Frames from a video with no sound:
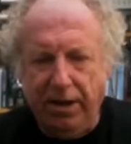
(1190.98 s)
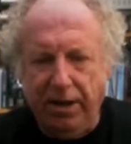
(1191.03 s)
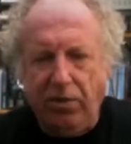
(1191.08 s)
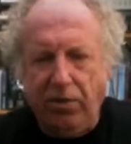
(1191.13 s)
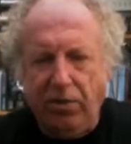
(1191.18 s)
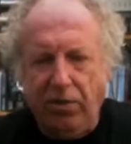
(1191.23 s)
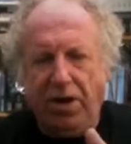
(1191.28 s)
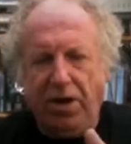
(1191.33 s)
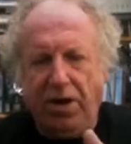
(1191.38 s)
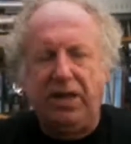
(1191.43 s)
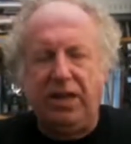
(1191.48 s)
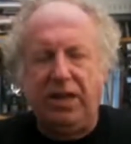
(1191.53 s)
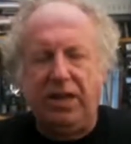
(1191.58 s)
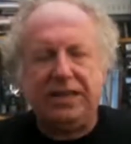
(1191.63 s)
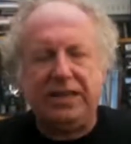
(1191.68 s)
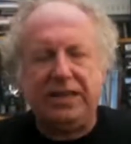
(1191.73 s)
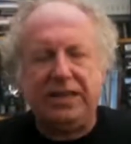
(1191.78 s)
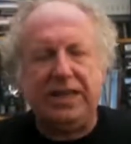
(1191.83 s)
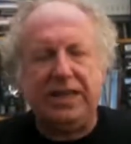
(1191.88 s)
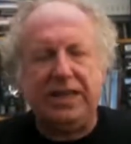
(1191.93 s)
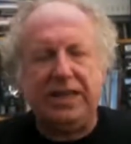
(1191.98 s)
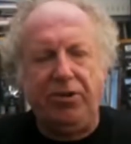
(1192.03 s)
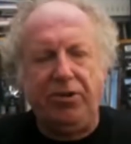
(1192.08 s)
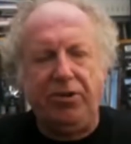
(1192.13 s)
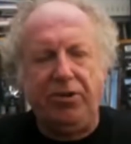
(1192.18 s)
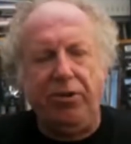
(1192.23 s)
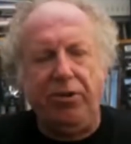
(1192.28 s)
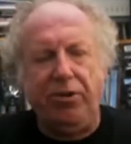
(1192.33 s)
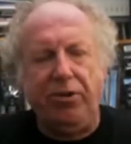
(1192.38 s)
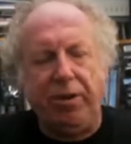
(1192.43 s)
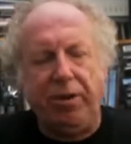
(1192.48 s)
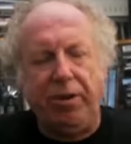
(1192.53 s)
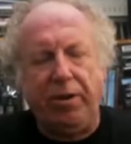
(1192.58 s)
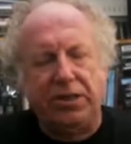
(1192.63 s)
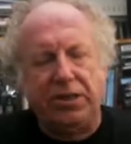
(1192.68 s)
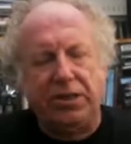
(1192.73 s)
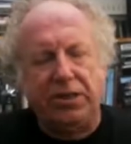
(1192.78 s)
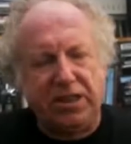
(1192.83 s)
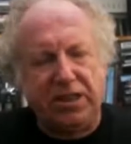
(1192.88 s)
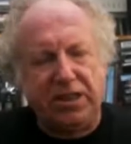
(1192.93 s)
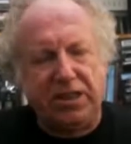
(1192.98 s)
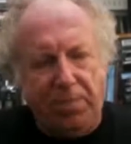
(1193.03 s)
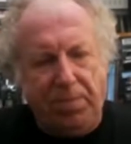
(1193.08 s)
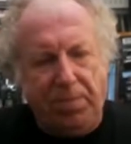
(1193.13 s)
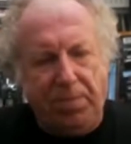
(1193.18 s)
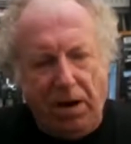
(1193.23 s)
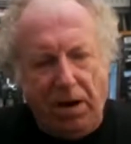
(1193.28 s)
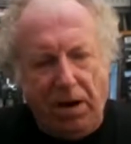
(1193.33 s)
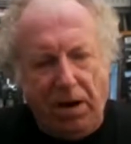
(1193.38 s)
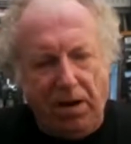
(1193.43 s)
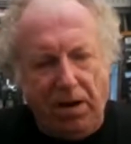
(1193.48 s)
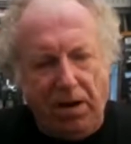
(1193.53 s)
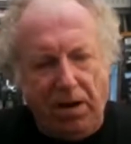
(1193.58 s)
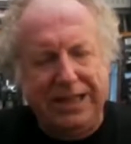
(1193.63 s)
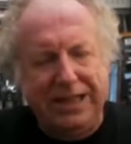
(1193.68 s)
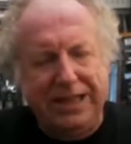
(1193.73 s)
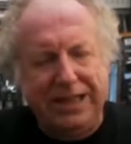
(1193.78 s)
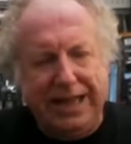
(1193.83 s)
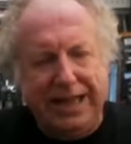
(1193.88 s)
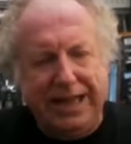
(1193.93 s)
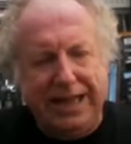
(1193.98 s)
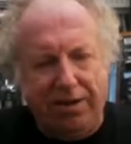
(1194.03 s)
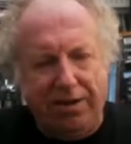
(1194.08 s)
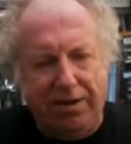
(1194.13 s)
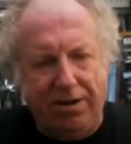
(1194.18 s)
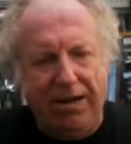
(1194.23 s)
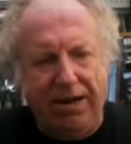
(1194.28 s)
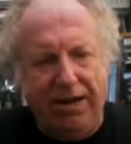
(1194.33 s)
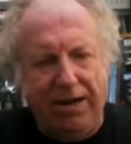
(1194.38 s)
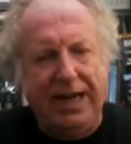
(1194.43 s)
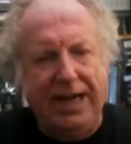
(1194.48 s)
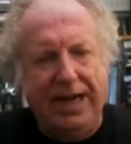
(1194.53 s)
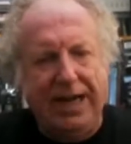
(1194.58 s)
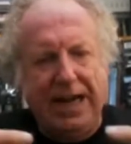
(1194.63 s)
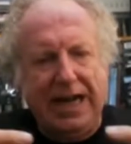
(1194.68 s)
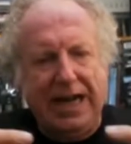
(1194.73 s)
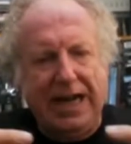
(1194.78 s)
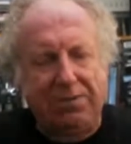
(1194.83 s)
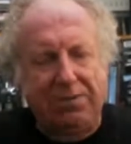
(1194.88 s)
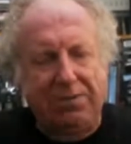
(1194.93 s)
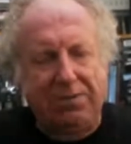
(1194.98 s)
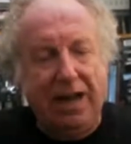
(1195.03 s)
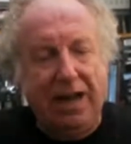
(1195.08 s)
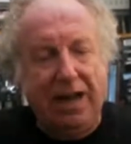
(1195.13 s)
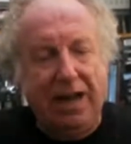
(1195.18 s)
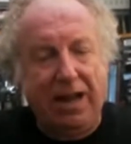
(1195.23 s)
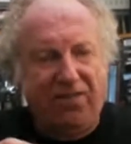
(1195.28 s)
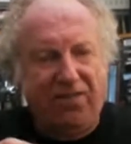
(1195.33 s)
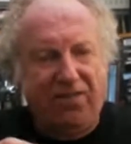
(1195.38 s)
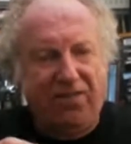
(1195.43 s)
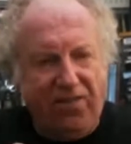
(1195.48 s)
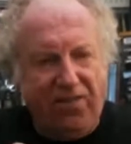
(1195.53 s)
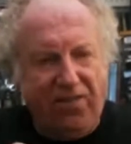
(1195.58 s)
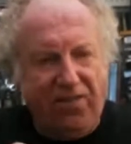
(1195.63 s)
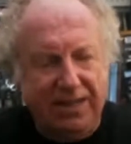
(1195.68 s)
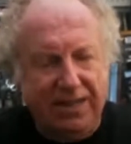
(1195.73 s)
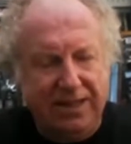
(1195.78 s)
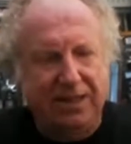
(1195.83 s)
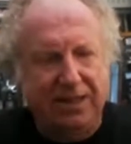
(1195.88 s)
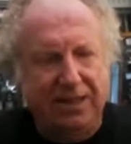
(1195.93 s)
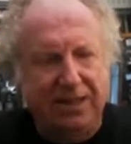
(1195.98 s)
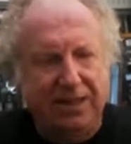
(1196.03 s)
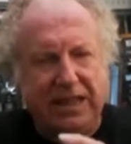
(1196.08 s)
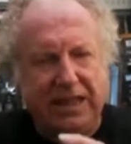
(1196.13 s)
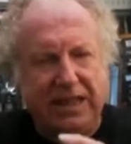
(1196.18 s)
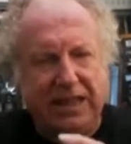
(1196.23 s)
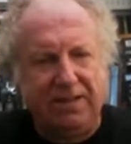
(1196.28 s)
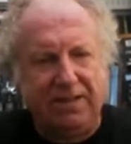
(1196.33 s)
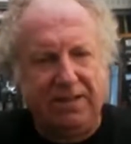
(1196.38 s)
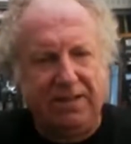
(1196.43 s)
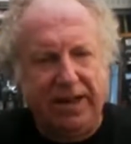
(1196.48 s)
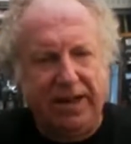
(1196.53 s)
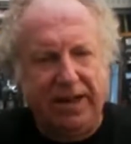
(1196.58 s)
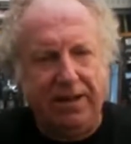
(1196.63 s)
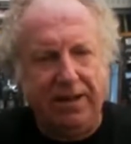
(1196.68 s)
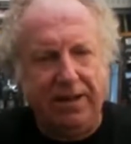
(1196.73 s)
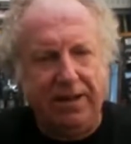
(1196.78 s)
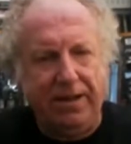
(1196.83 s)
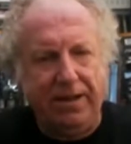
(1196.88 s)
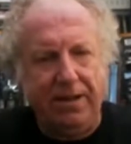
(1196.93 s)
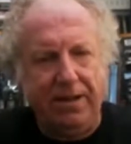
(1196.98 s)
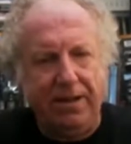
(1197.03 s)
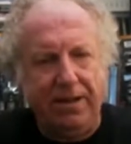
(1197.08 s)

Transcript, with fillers: One of the things that they were doing was to spar together in the astral and fight aggressively